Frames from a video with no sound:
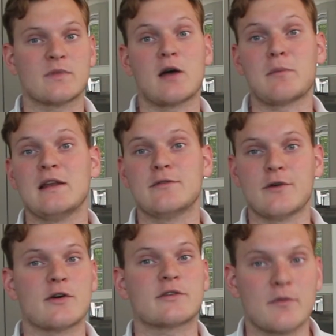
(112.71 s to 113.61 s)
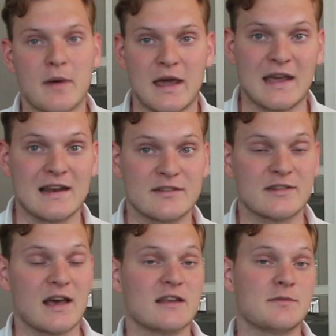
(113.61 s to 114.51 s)
Now I mainly focus on my English
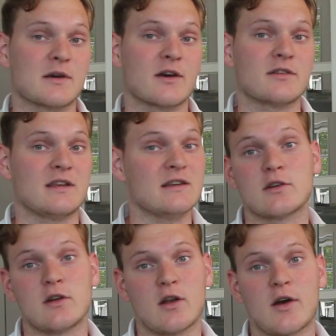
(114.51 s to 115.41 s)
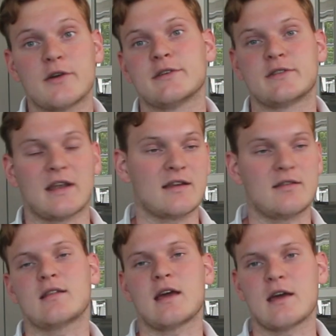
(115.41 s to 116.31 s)
sites because these are the largest and I
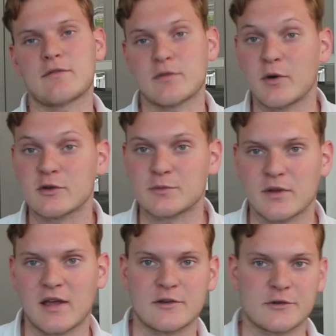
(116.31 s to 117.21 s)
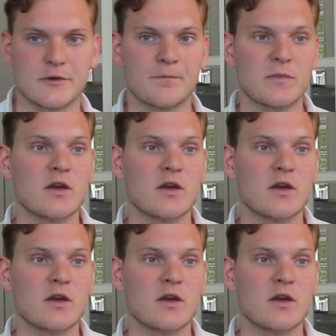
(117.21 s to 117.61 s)
think they have the most potential.